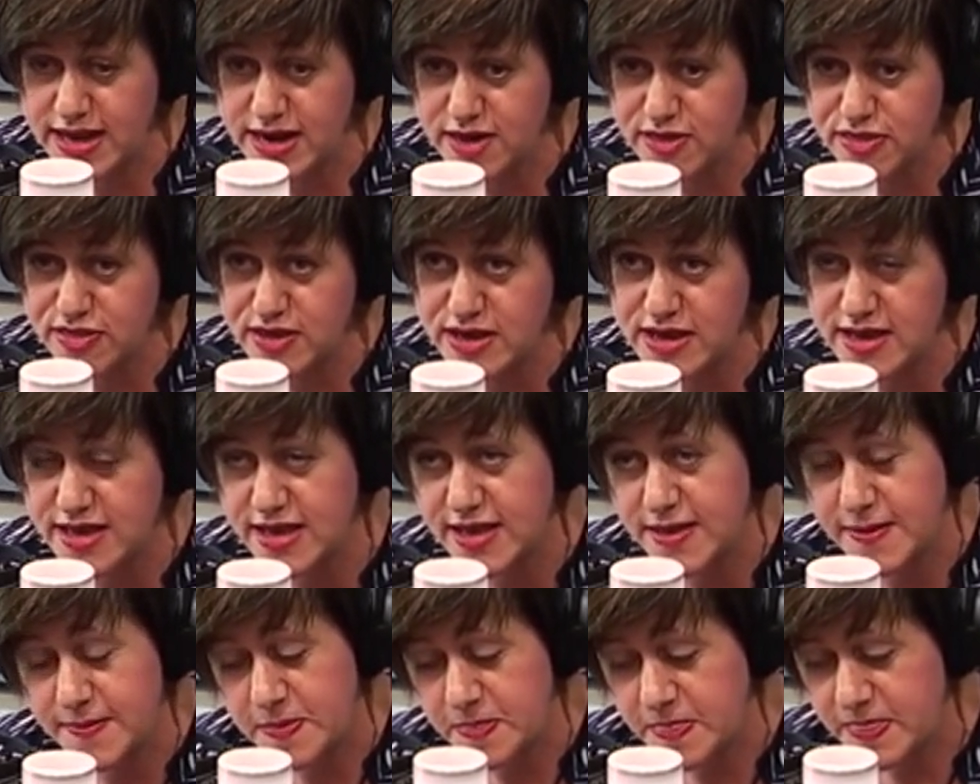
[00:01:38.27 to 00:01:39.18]
And I
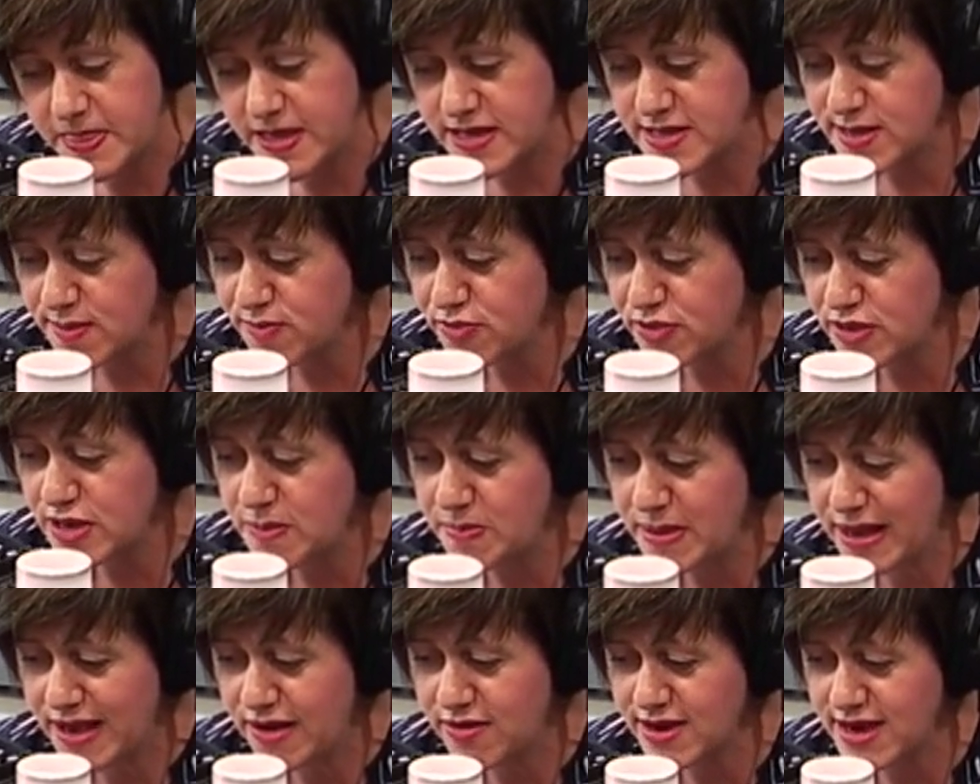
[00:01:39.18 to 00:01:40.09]
think there's
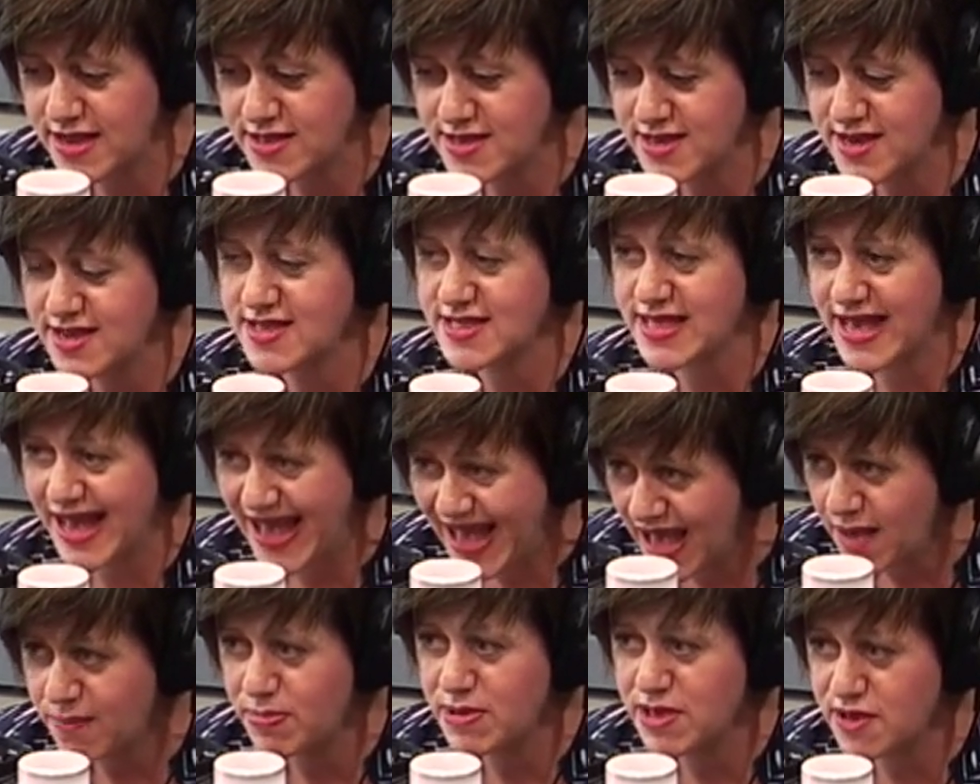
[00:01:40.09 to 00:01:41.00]
something about getting into the
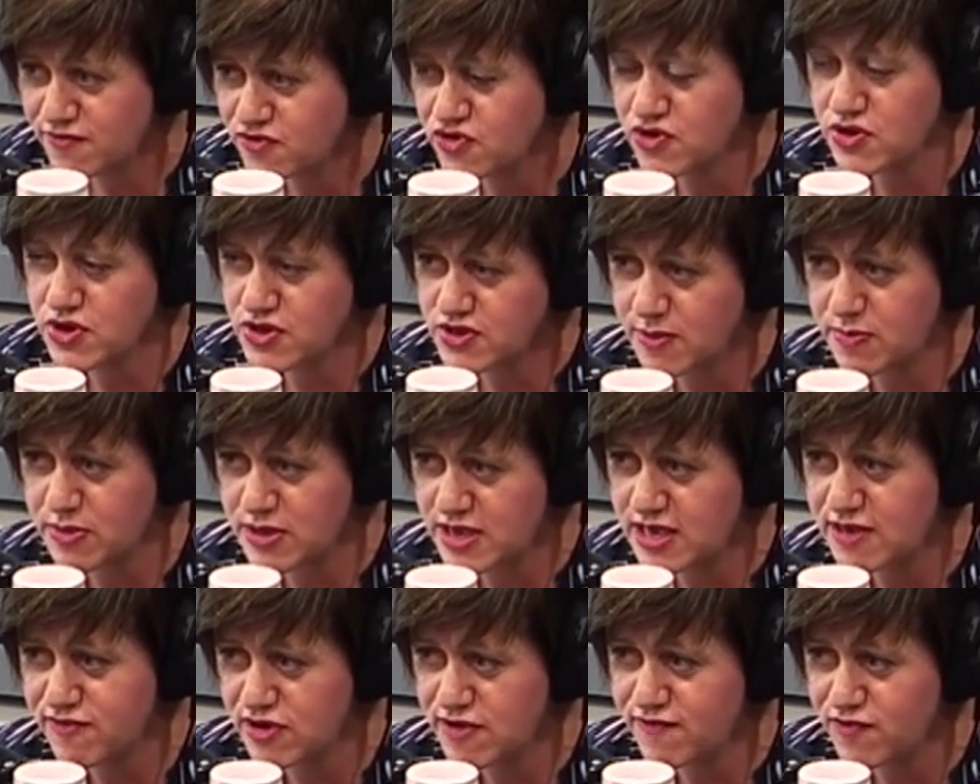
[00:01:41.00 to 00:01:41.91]
habit of doing
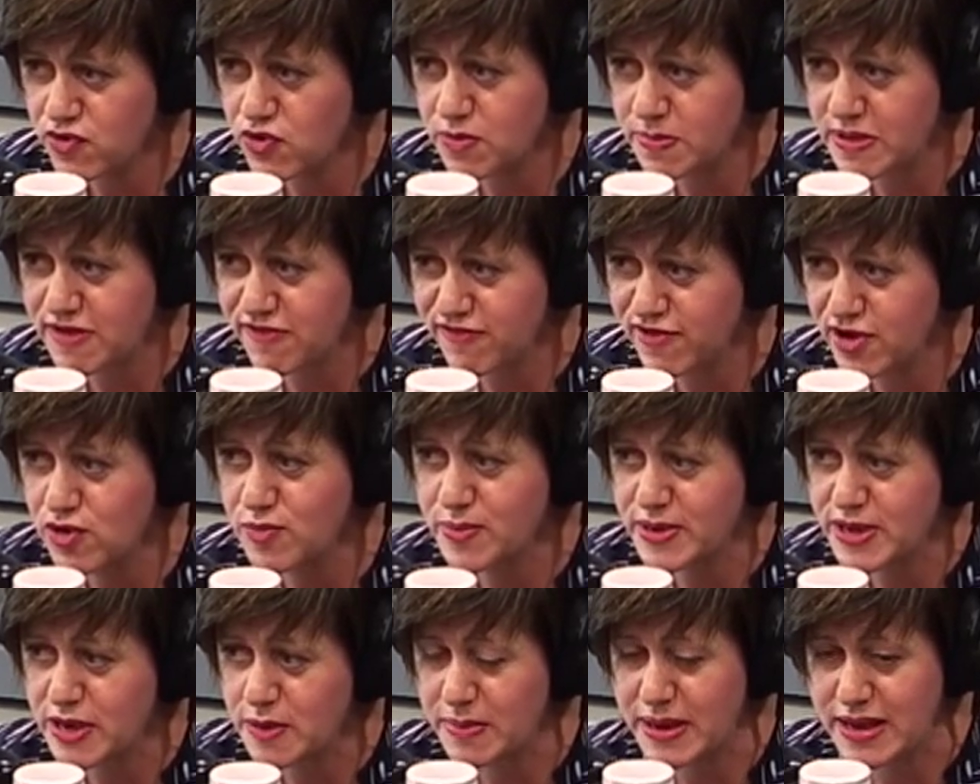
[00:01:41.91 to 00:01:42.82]
something, even if you're a bit
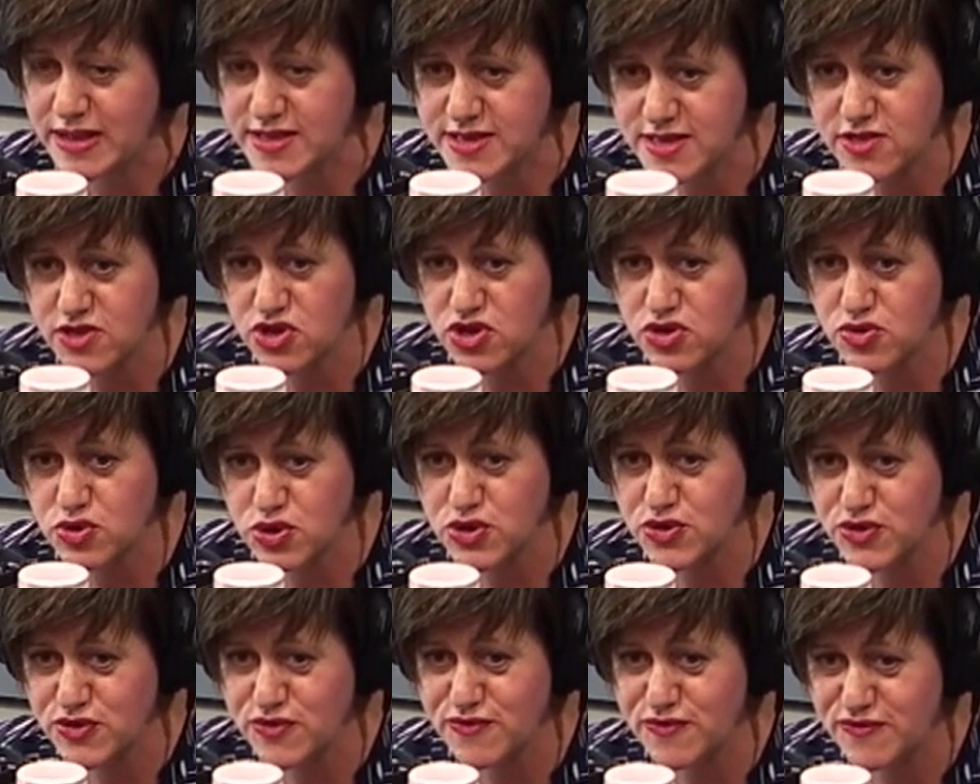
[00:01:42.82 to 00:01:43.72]
phobic about it, that you
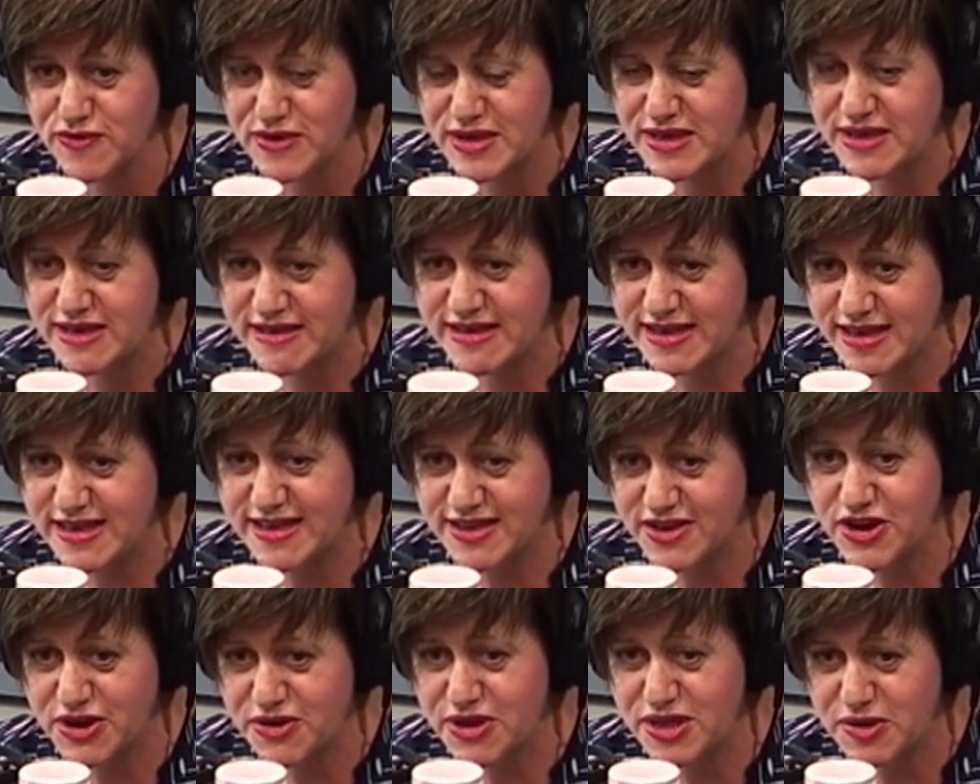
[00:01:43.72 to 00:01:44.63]
sort of,
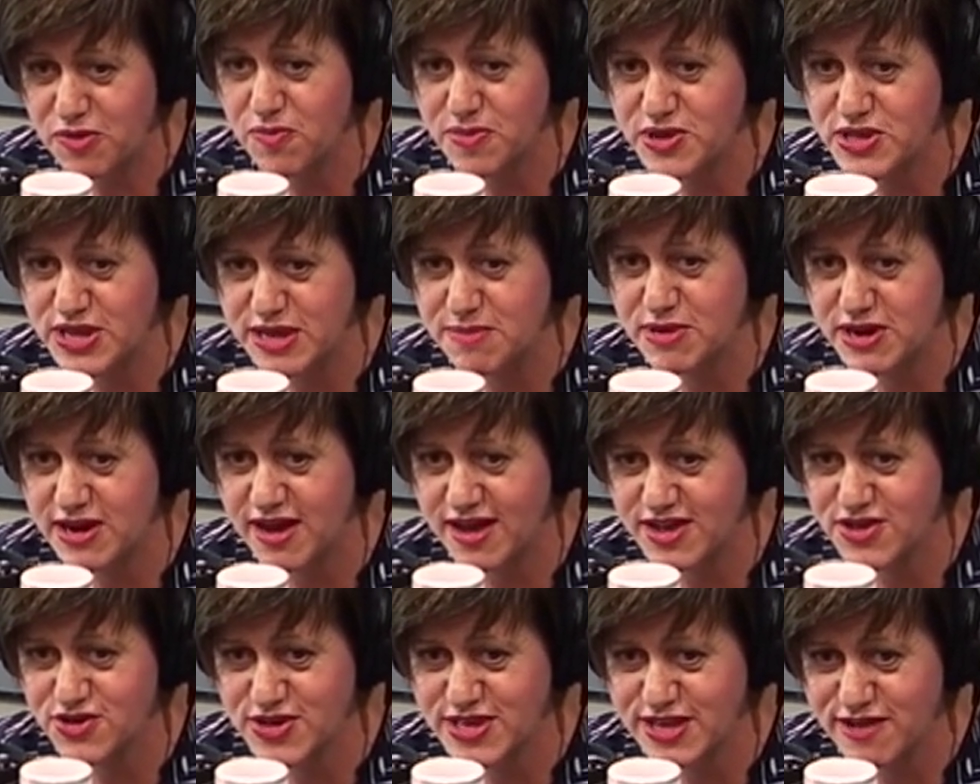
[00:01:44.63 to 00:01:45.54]
you know, it almost
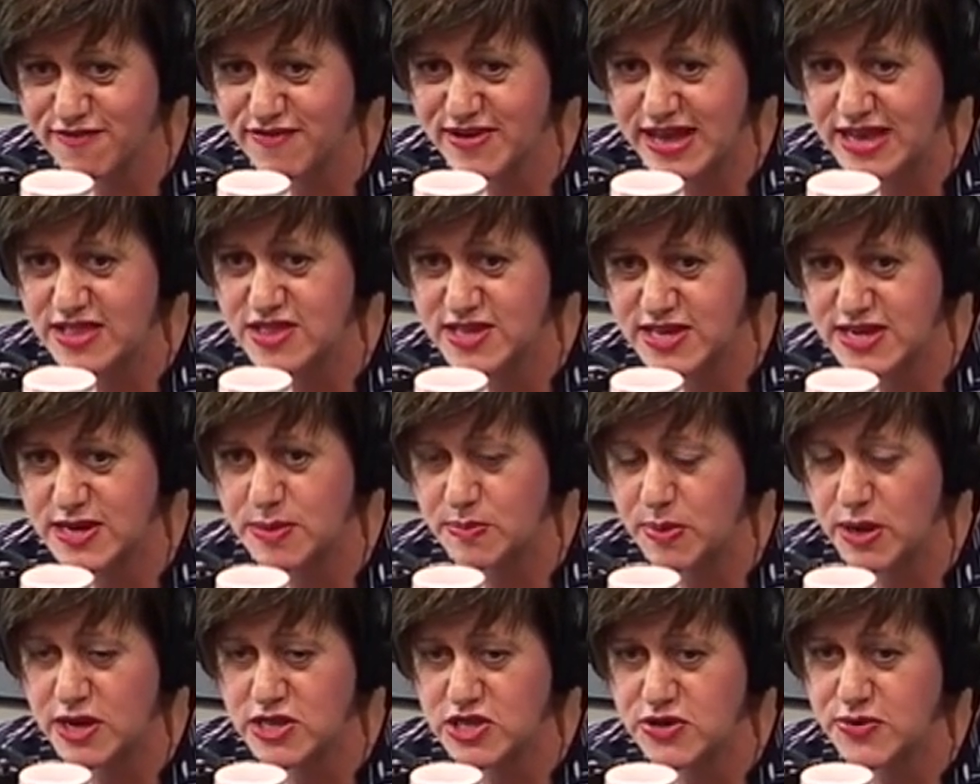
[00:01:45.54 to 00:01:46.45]
immunise yourself against
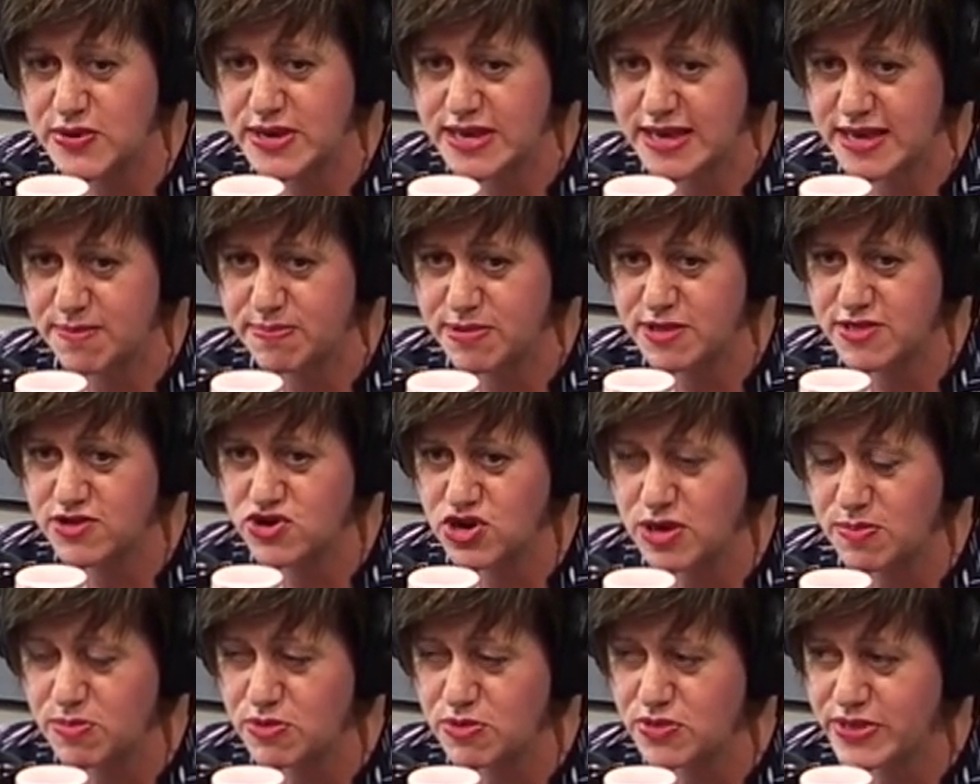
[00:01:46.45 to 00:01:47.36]
it by doing it. But the
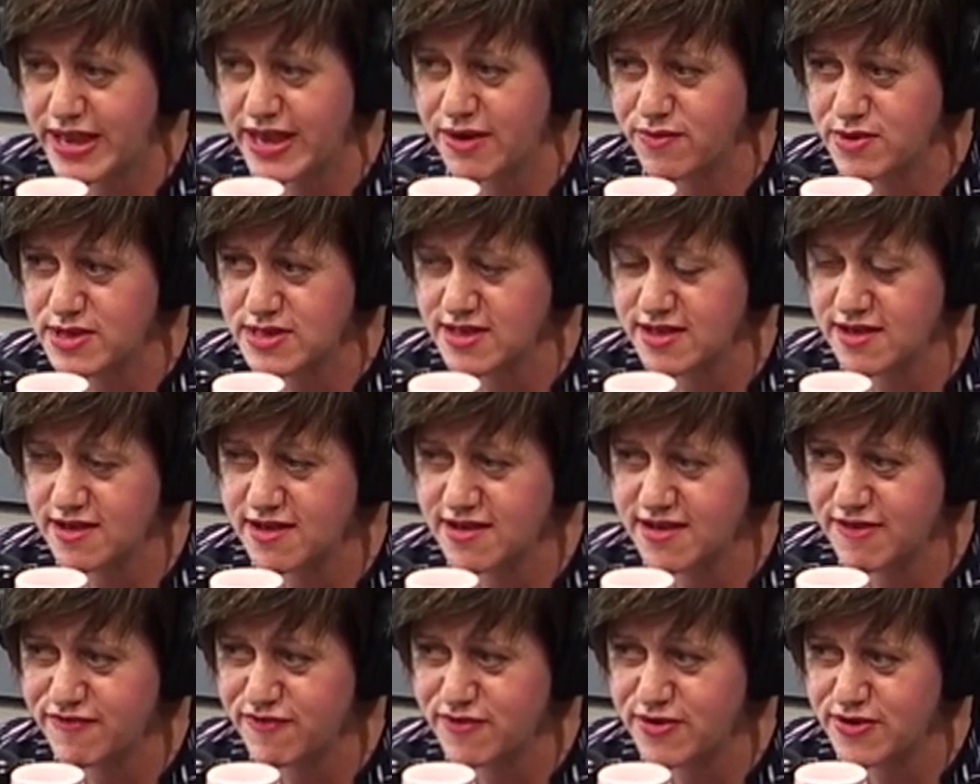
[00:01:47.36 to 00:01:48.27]
trouble now is
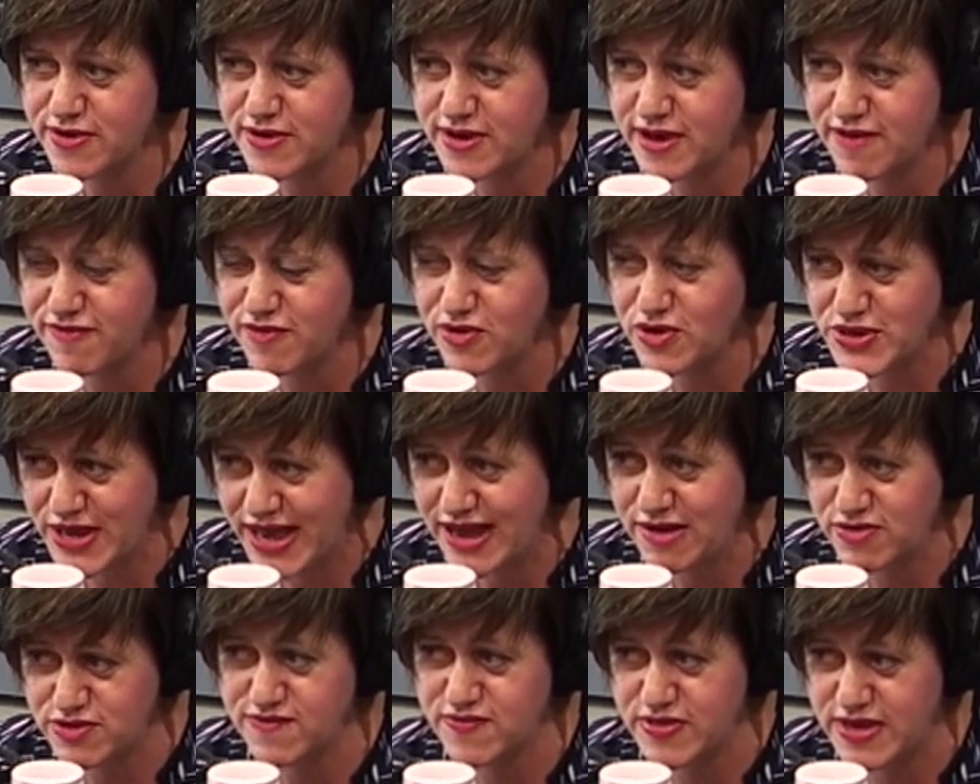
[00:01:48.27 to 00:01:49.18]
I've got
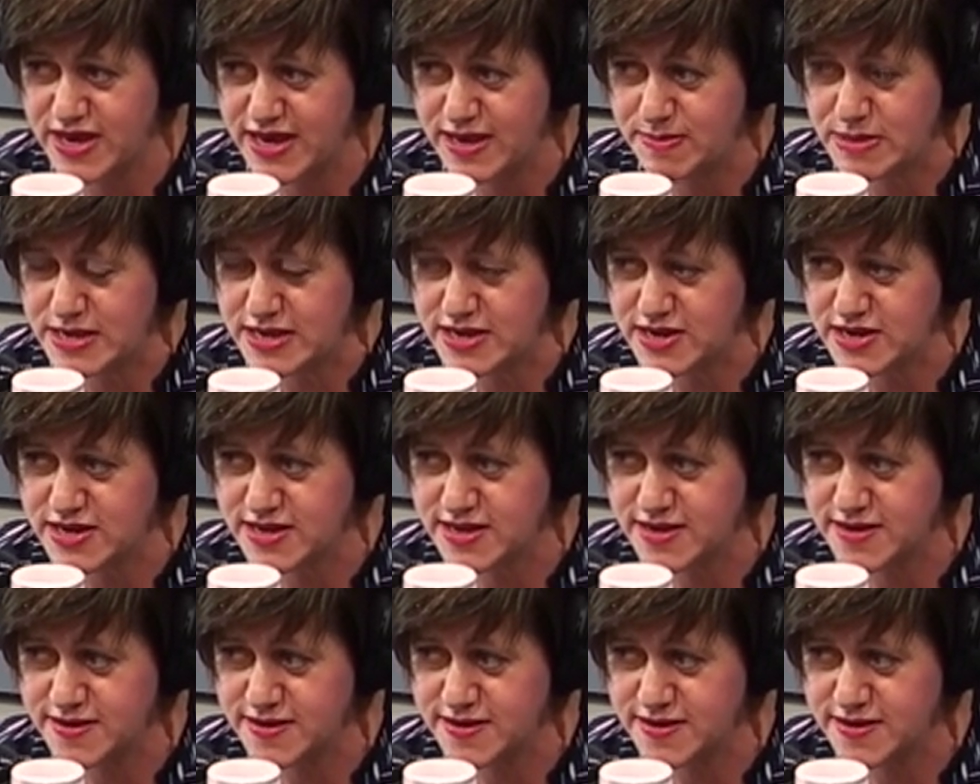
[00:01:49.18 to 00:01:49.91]
out of the habit.